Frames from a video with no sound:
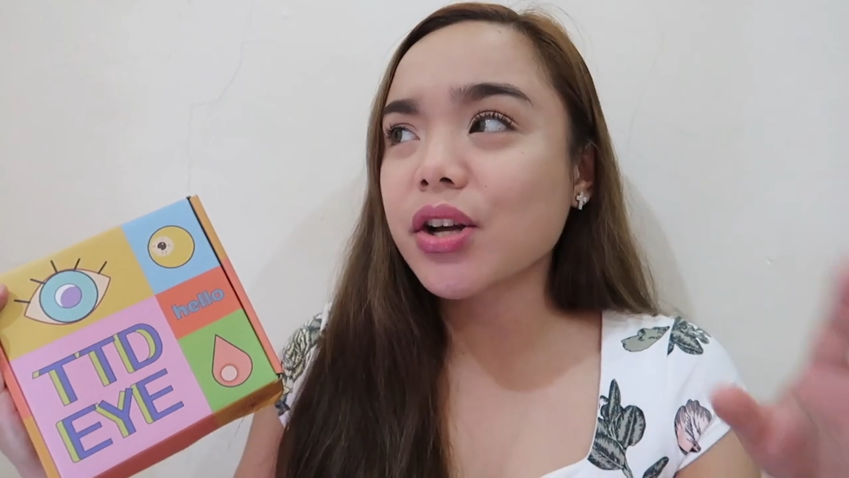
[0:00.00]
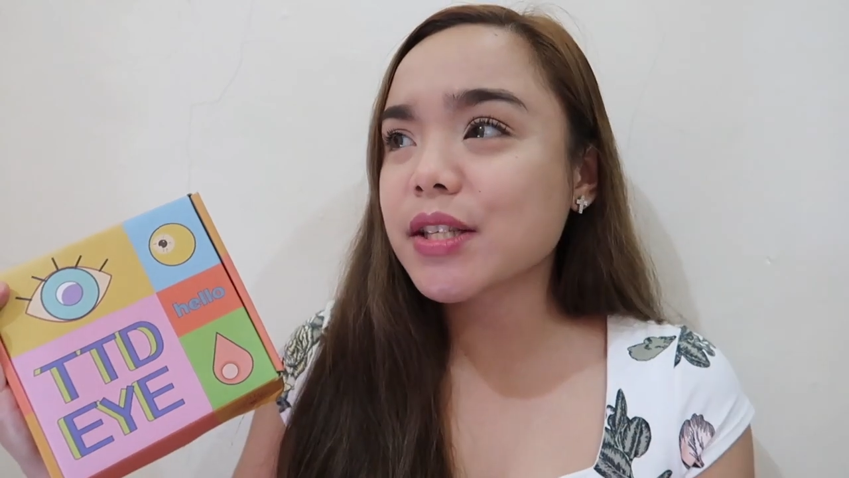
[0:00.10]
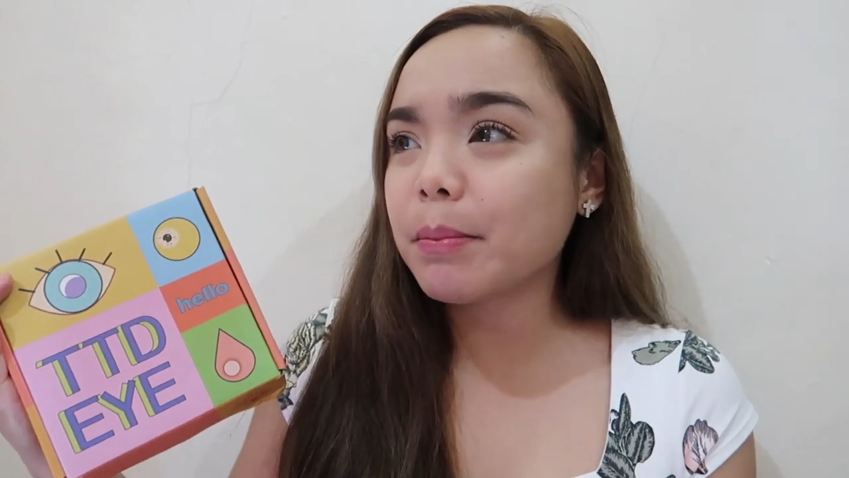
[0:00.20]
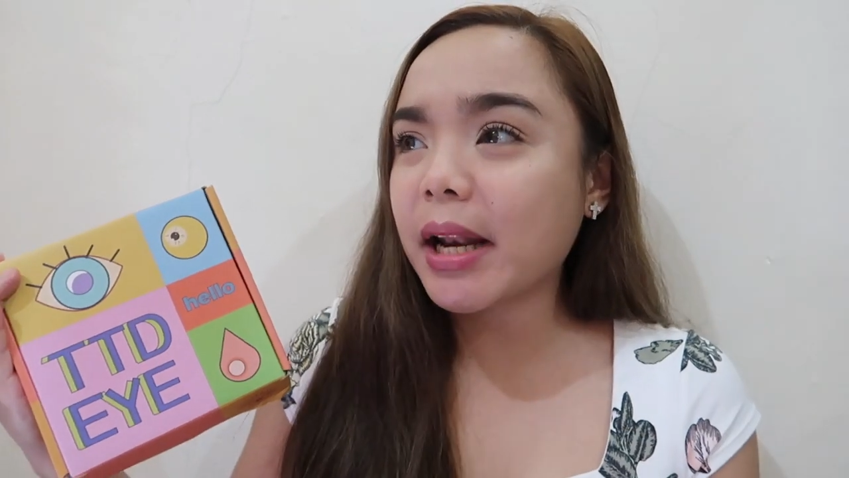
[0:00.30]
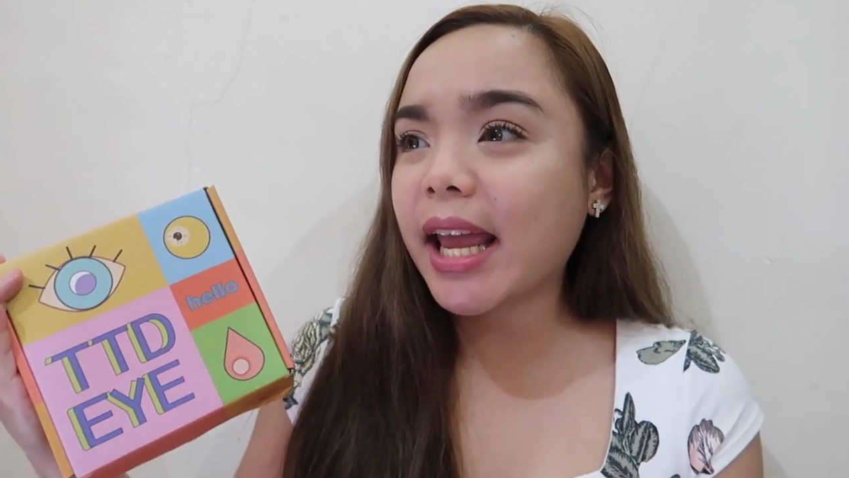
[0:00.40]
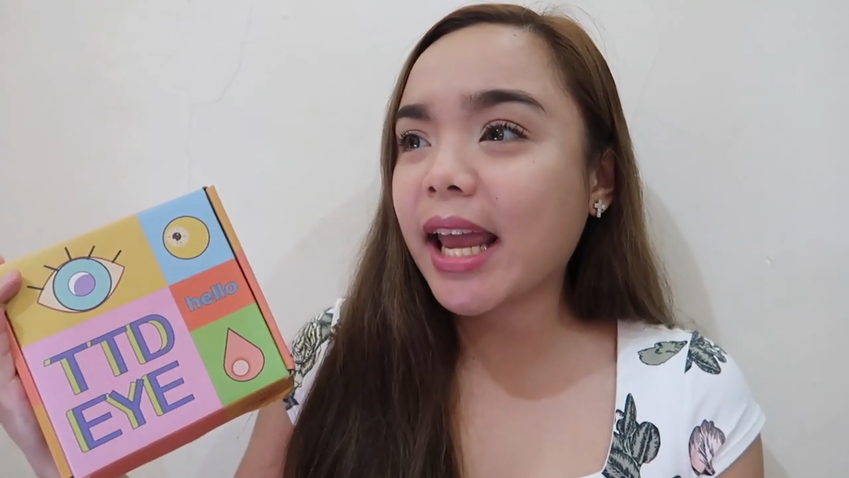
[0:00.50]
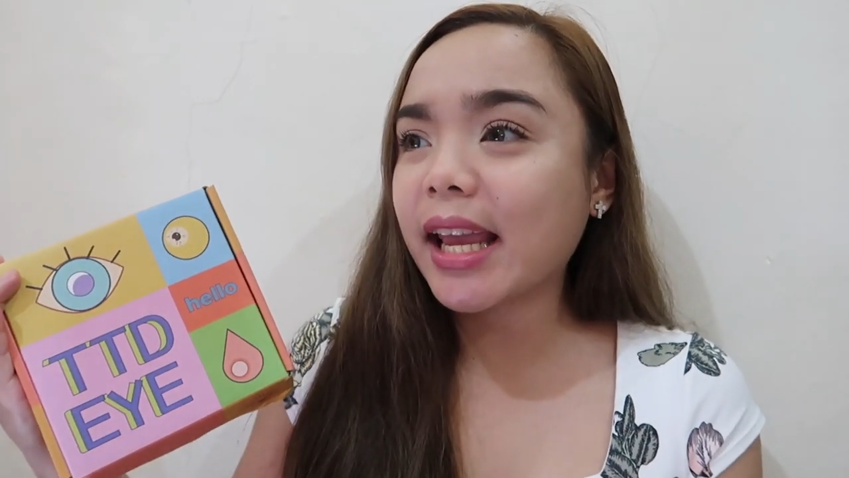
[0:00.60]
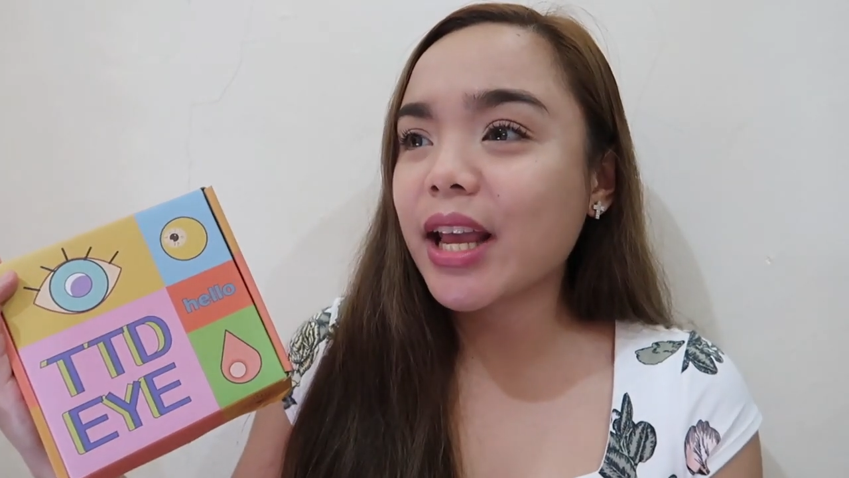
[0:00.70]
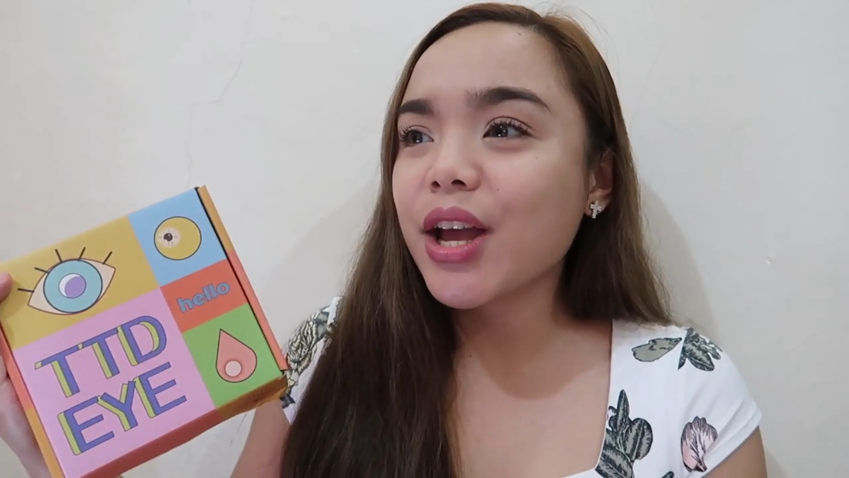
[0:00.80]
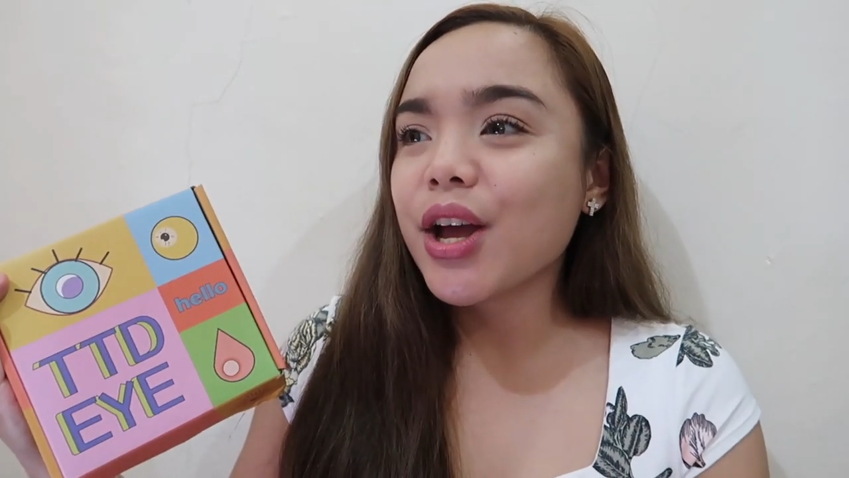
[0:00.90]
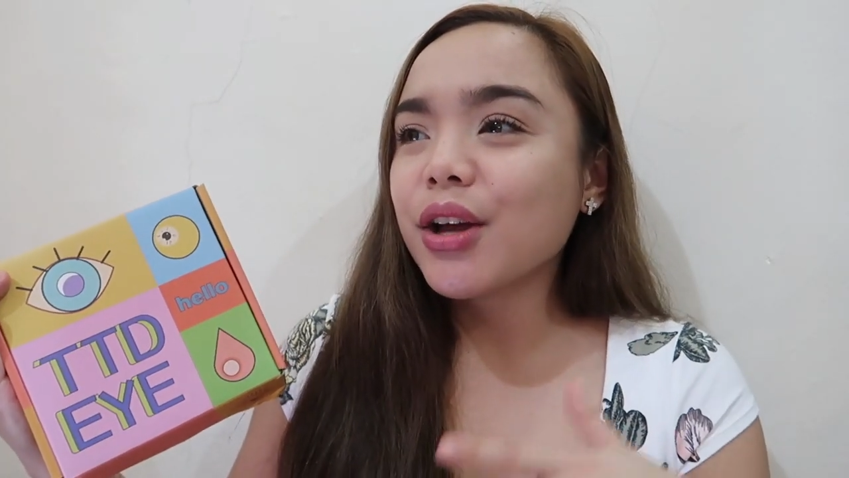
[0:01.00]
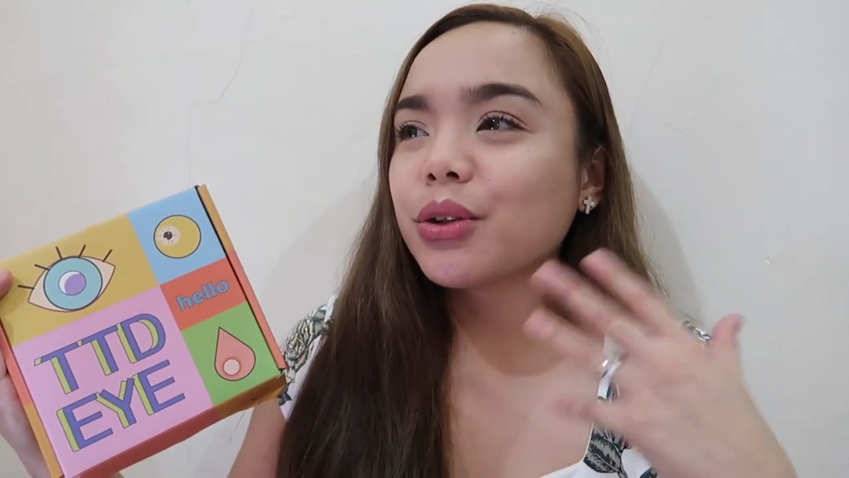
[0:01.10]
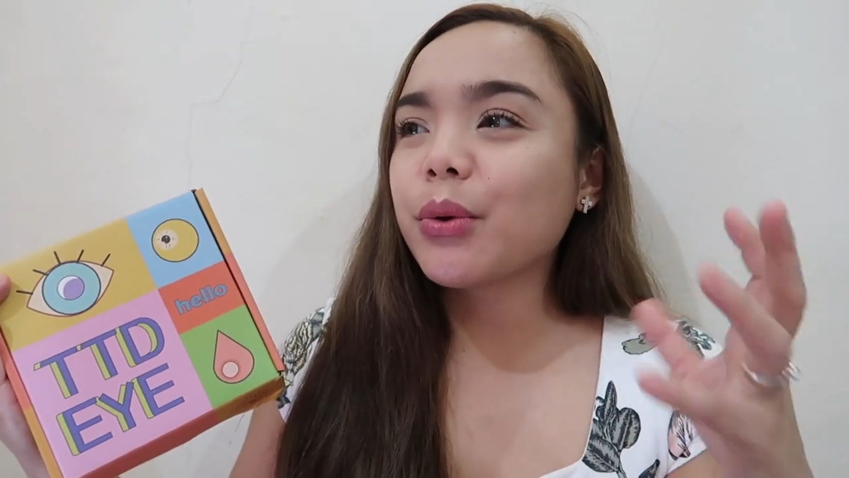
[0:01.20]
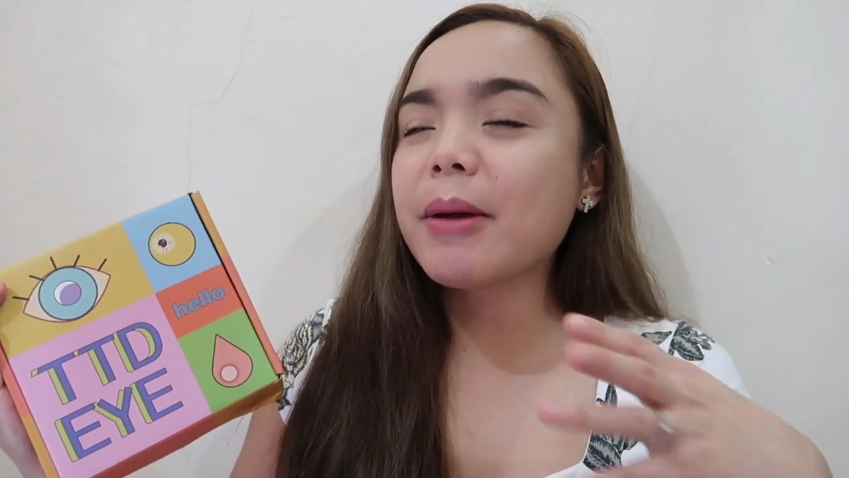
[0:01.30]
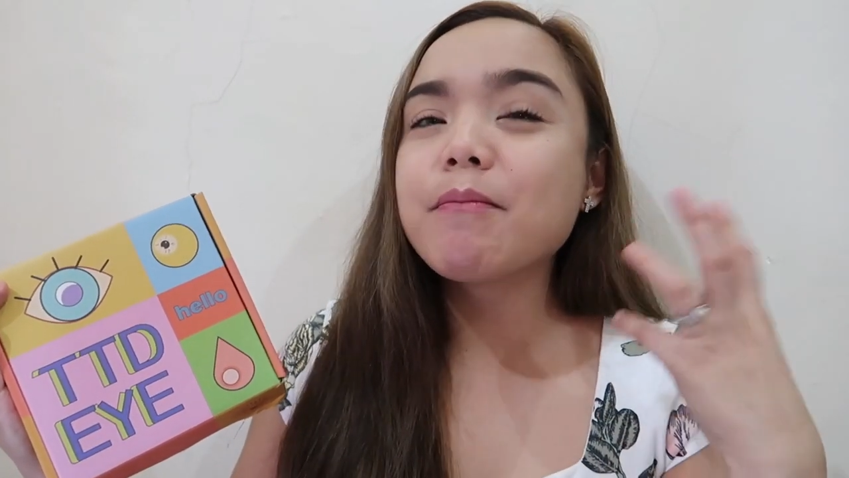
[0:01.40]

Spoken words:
cosplay to